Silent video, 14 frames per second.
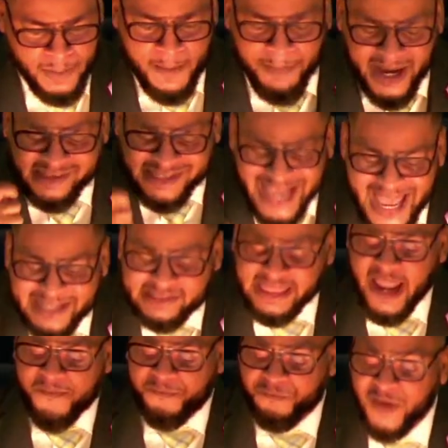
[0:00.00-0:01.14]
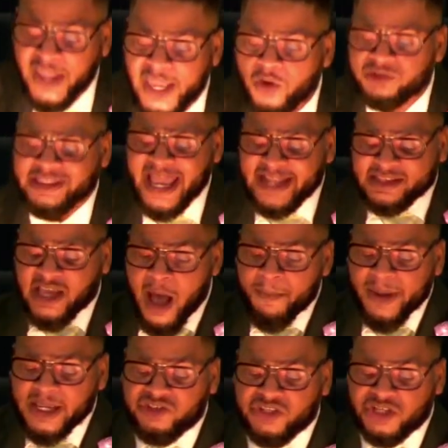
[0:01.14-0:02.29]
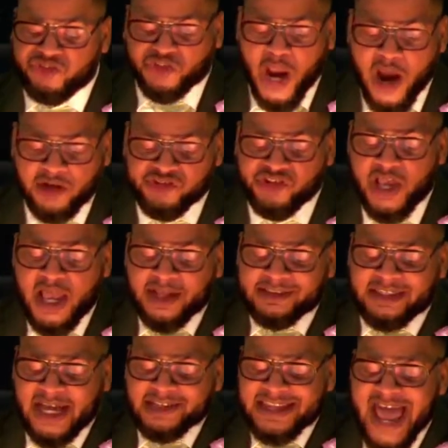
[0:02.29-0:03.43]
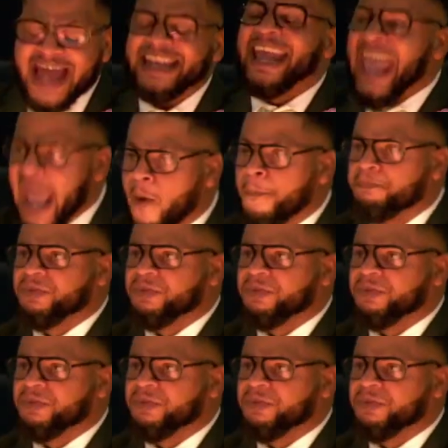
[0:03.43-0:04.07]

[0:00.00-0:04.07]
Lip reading: but yet they feel that coming to church does not help